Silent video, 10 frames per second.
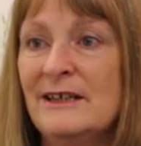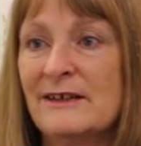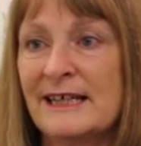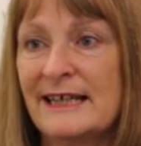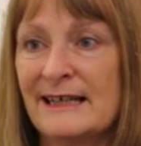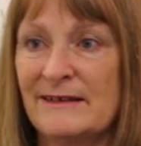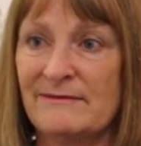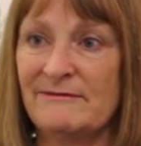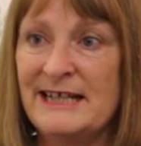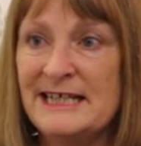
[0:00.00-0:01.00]
looking
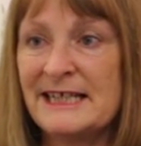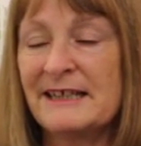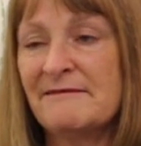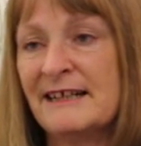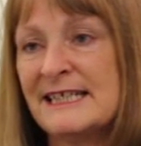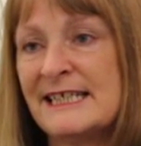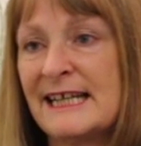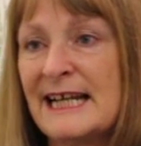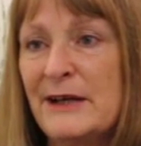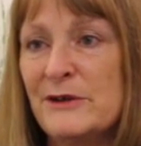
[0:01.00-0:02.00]
at reading and
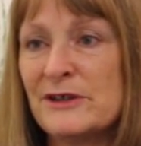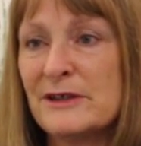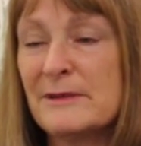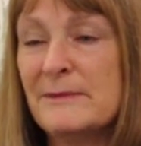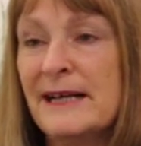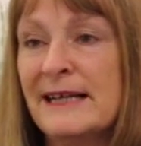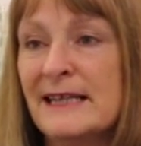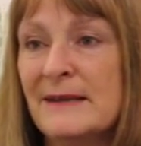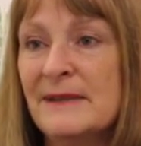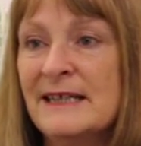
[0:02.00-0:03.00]
writing and how you can
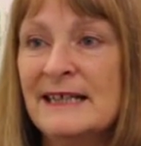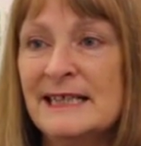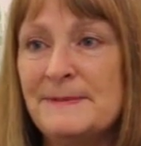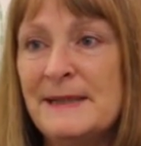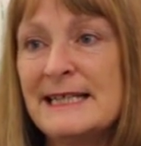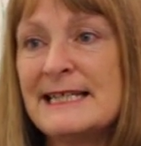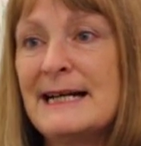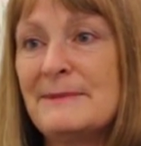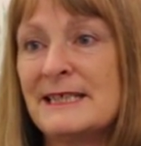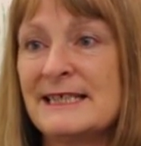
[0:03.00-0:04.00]
combine them has been
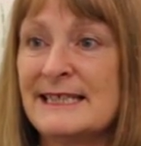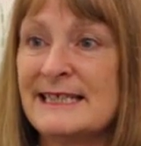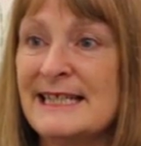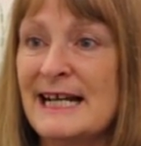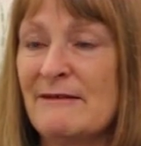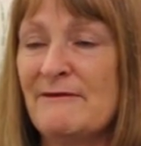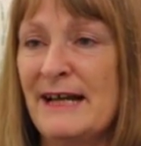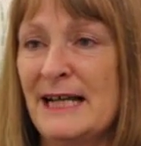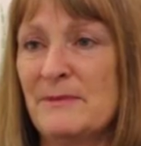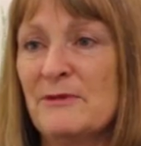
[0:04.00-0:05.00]
adapted and is now
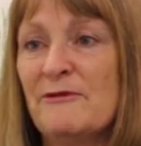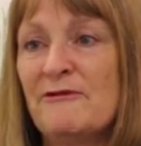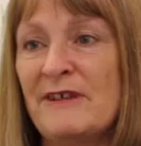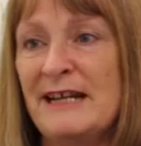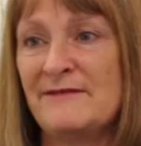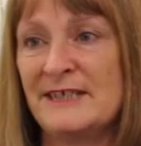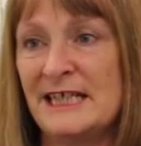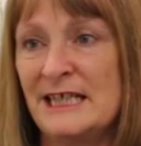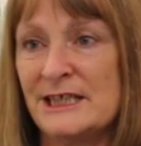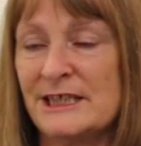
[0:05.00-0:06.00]
available free for
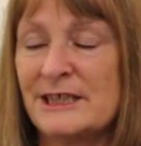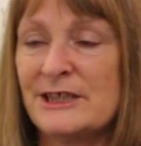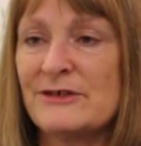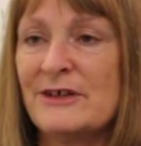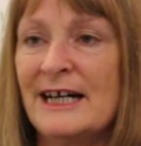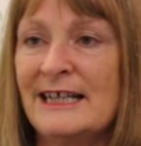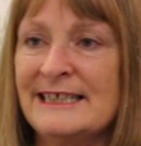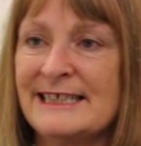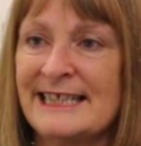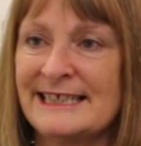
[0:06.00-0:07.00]
teachers to trial
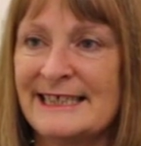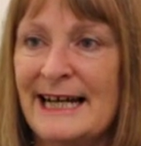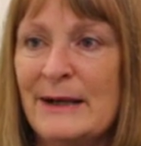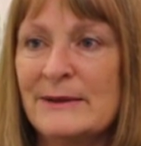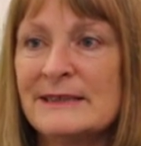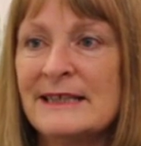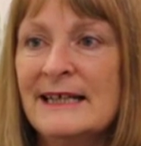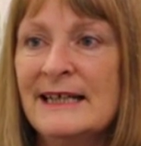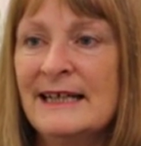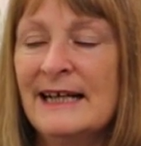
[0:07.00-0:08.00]
and test out.
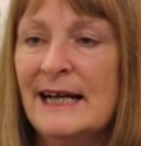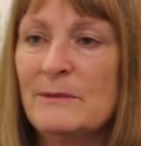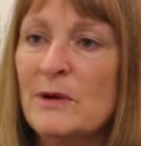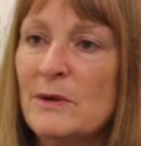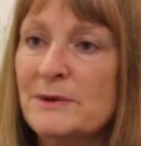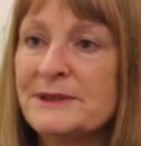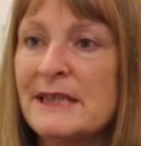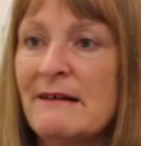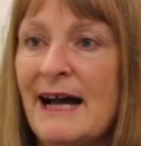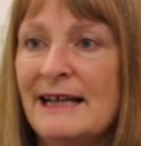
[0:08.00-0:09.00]
And we're
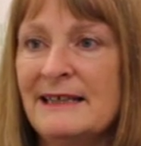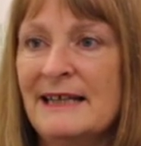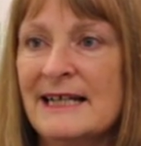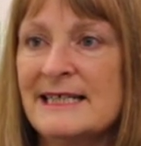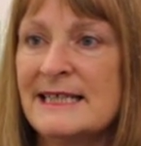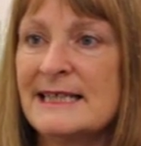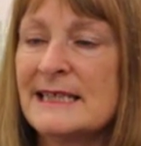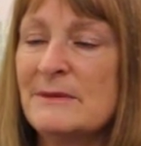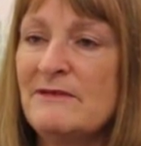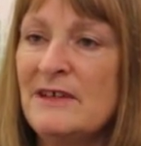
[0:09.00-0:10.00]
also analysing
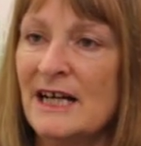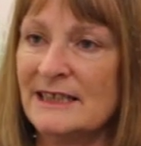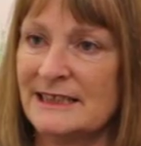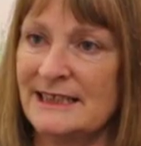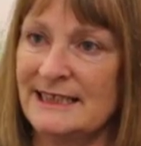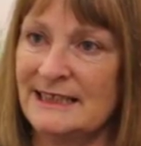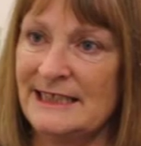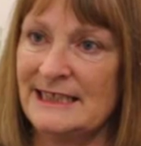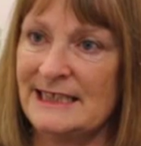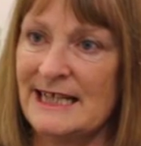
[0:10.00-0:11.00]
some of last year's
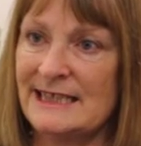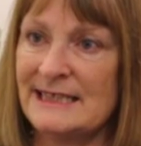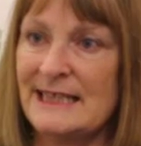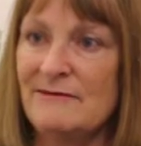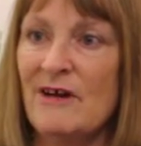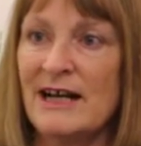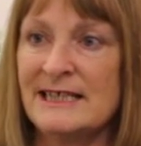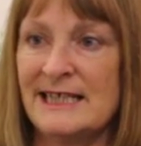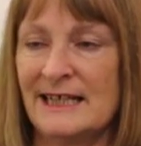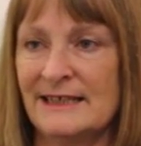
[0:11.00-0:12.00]
GCSE
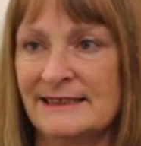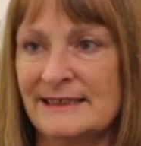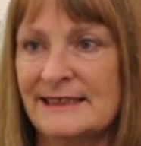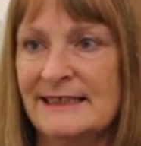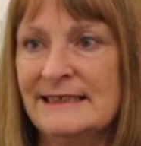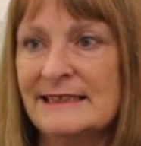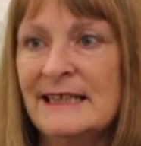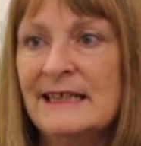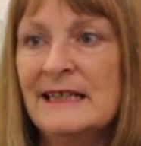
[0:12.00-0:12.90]
writing answers